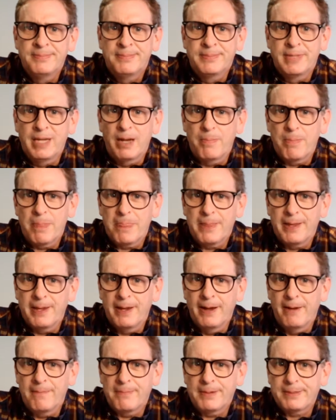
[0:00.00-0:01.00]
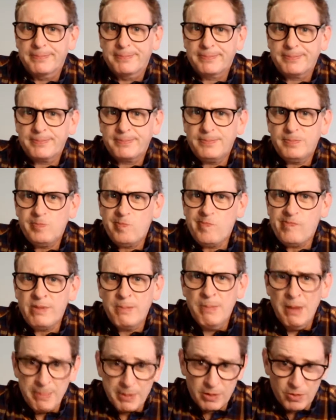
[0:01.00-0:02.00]
Yeah.
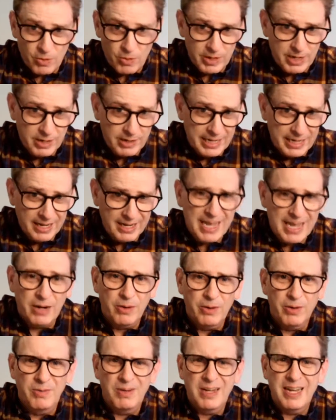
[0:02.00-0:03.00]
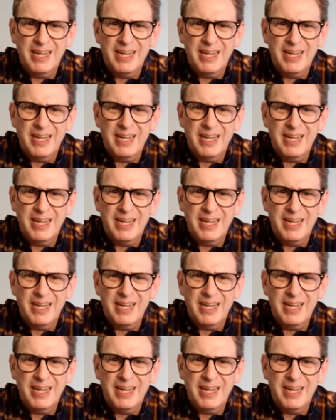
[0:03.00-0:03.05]
Maybe I'll grow it out again. I don't know.